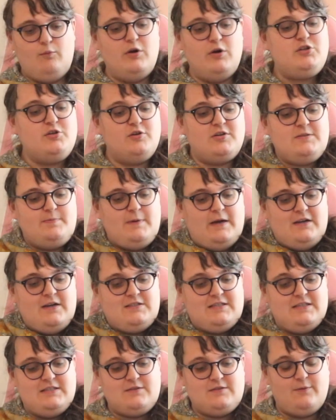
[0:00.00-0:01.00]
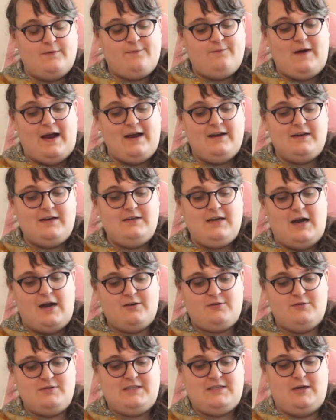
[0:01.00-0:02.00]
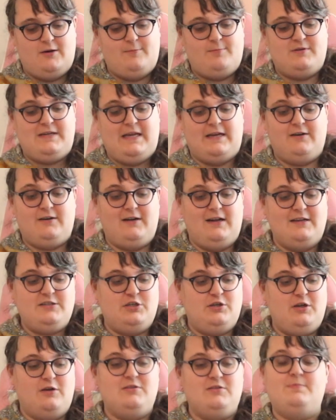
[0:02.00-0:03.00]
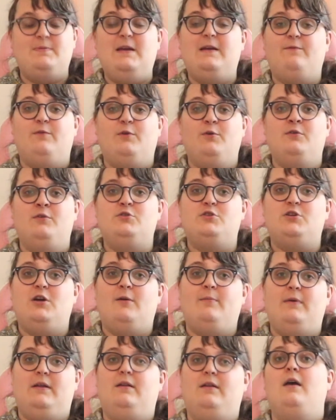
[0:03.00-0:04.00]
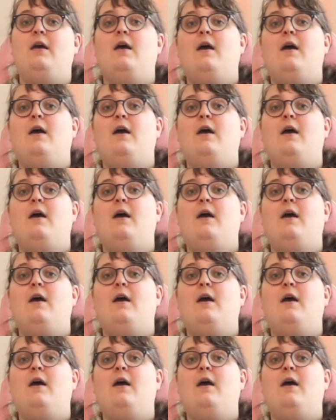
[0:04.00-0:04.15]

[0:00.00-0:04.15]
What's your experiences with finding doctors here, particularly as you don't speak fluent German?